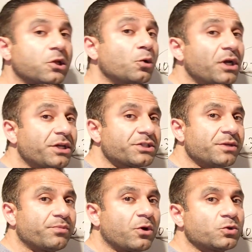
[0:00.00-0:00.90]
Slow
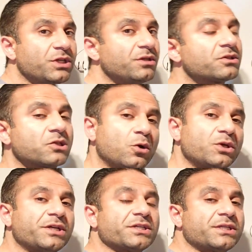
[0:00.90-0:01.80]
digesting proteins,
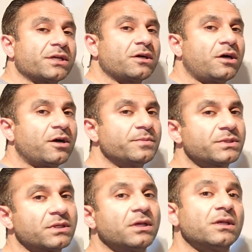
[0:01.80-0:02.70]
slow digesting
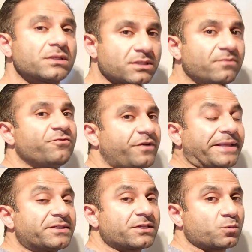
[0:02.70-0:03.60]
carbs, some
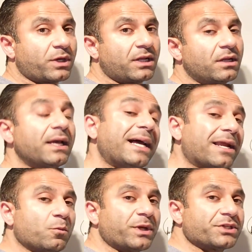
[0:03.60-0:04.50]
fats as well,
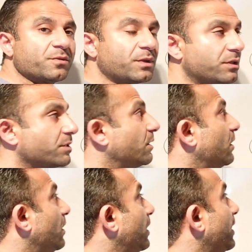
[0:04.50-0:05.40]
and
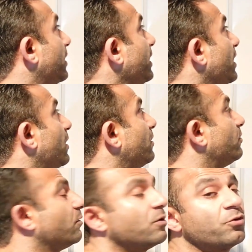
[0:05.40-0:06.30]
vegetables. And
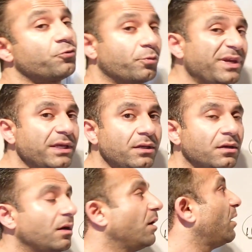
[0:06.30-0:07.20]
here, for
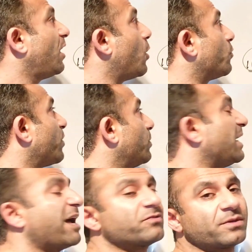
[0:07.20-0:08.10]
me, I would
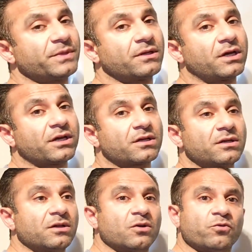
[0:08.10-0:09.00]
probably have something
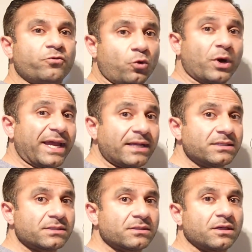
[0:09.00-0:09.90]
like 4
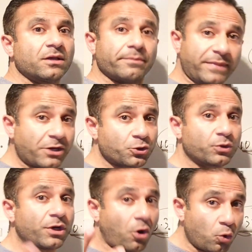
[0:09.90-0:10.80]
eggs. Make
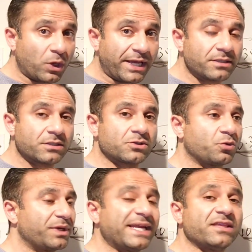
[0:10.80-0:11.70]
sure they're whole eggs,
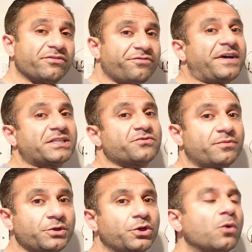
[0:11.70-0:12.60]
so we're getting the fats
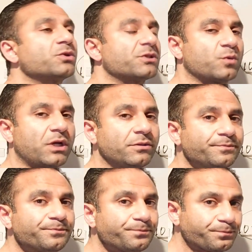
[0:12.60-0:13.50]
from the yolks as
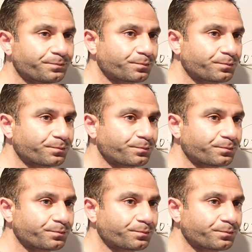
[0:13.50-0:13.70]
well.